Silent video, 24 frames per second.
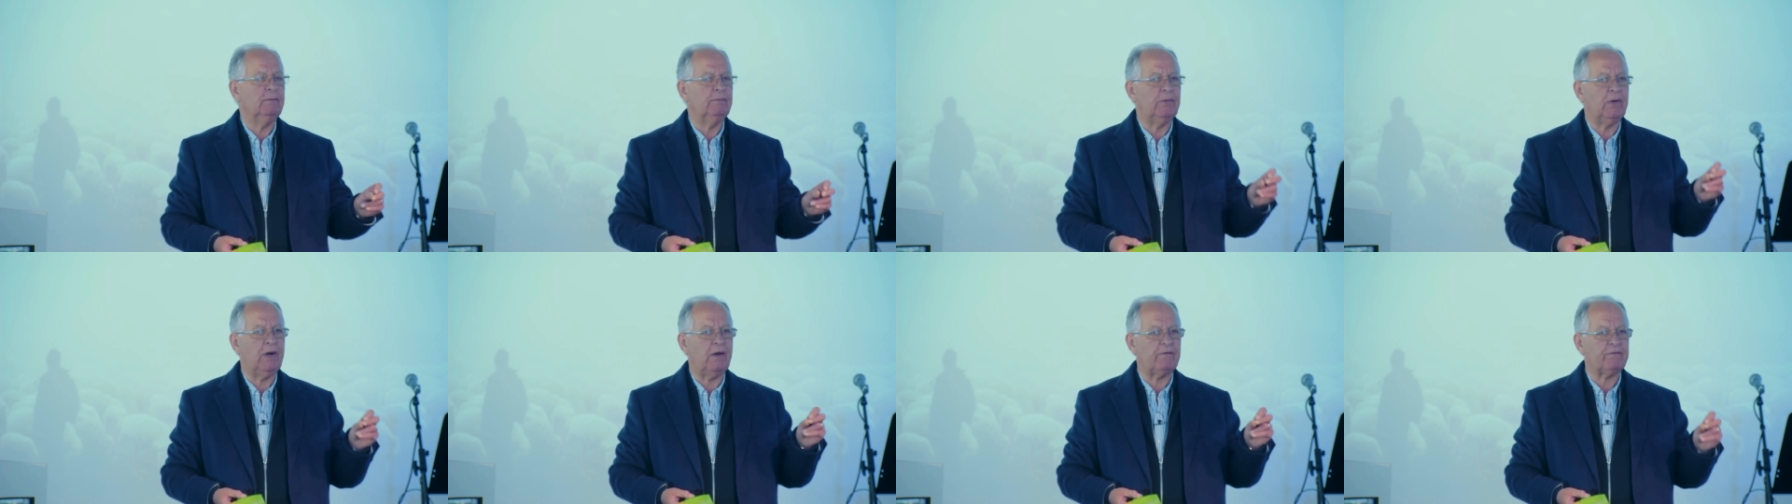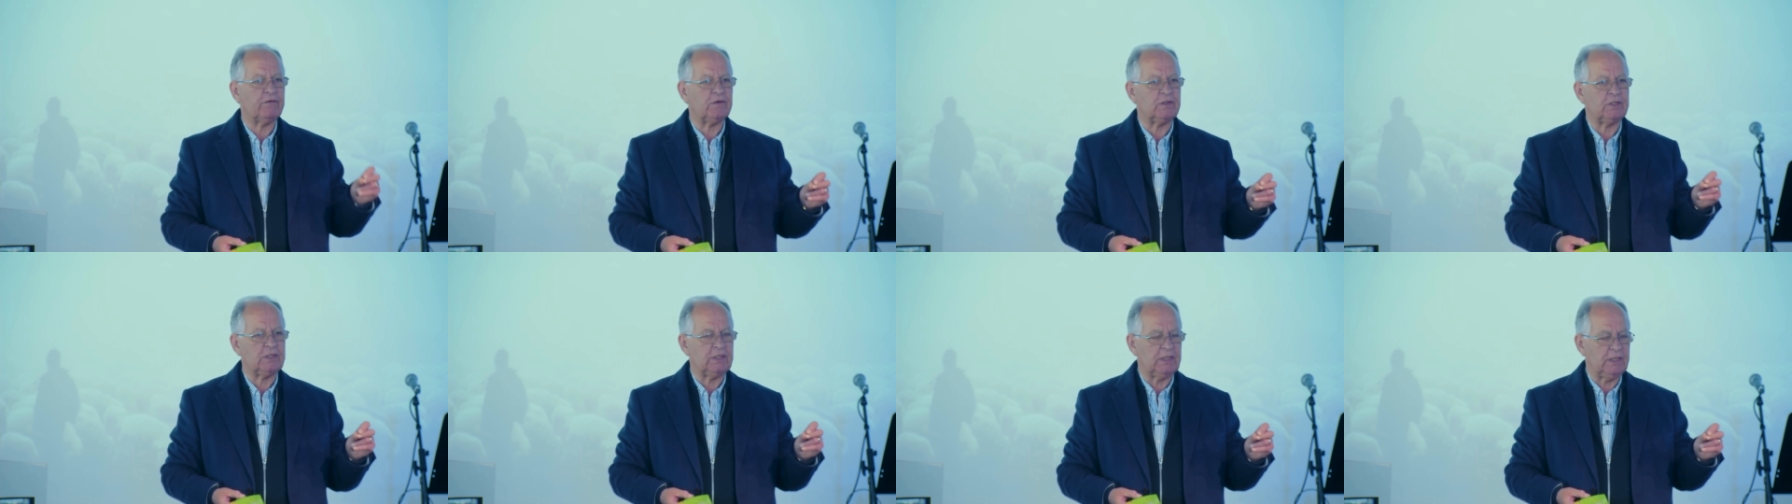
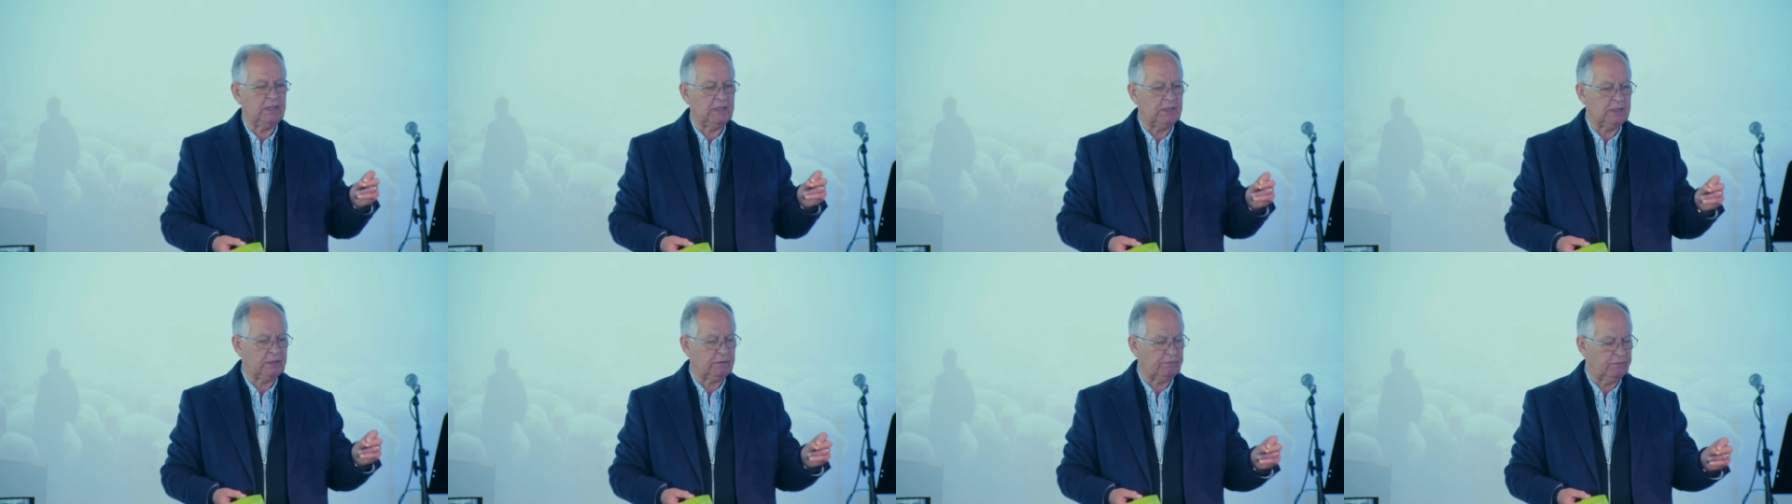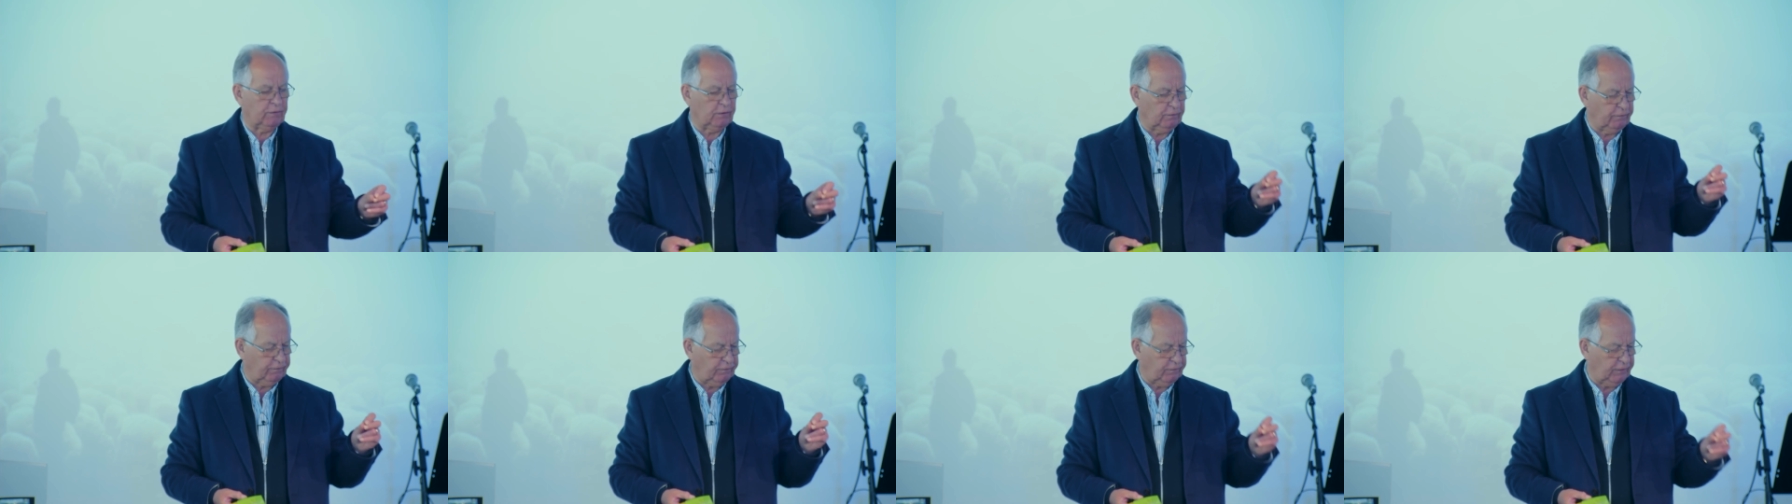prophecies
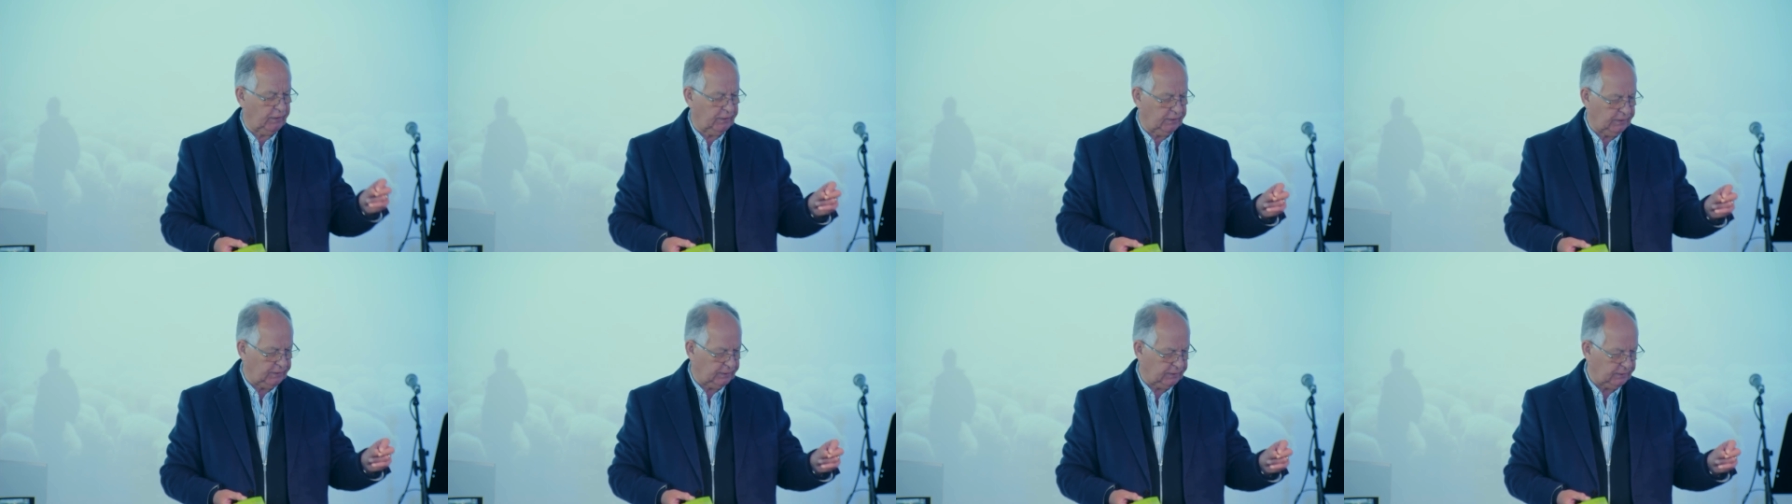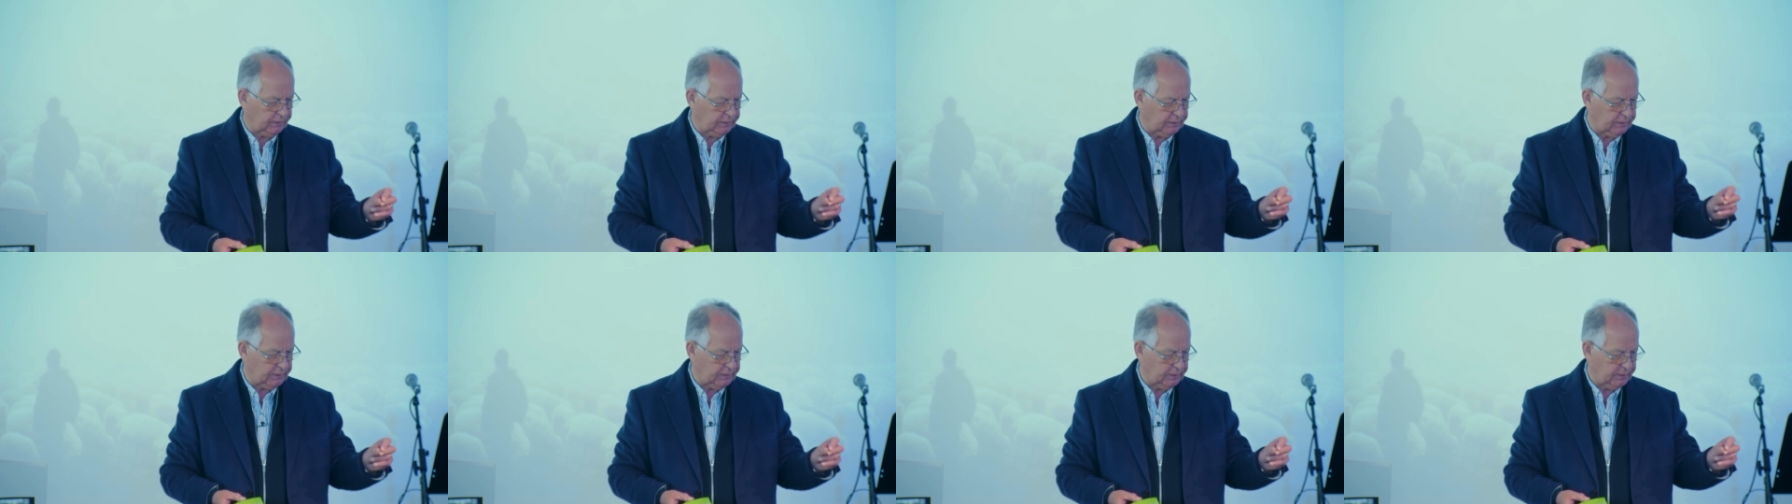
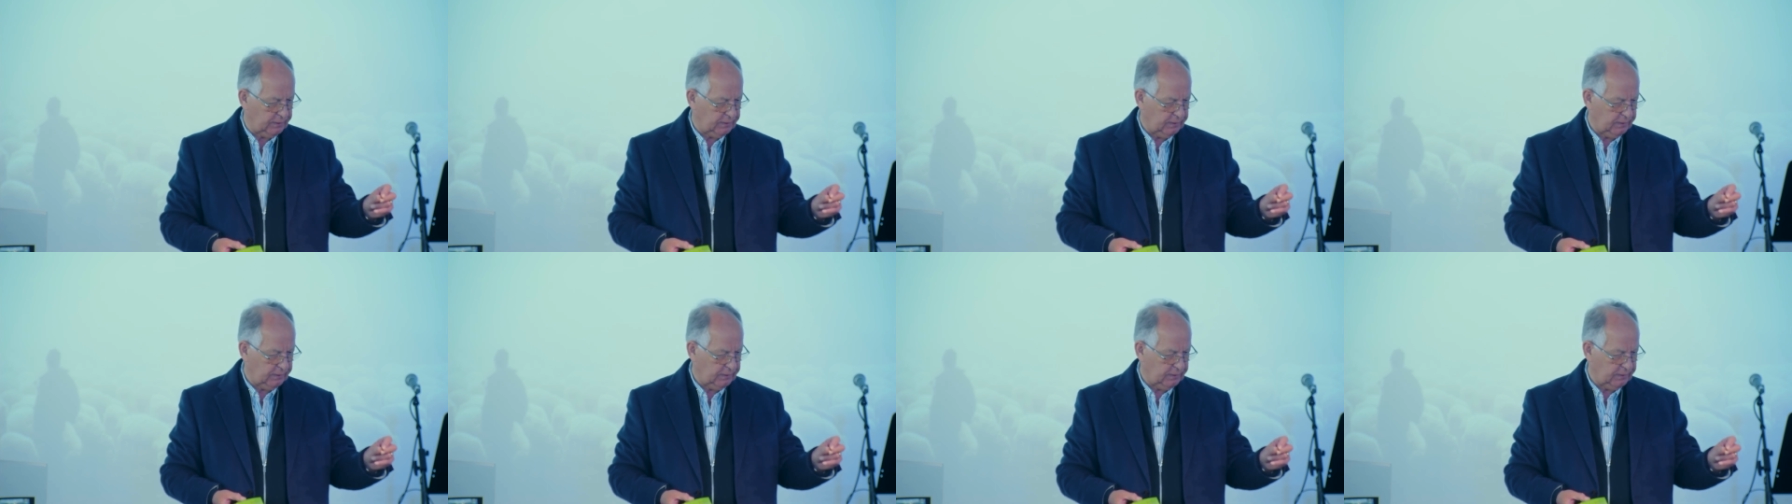fulfilled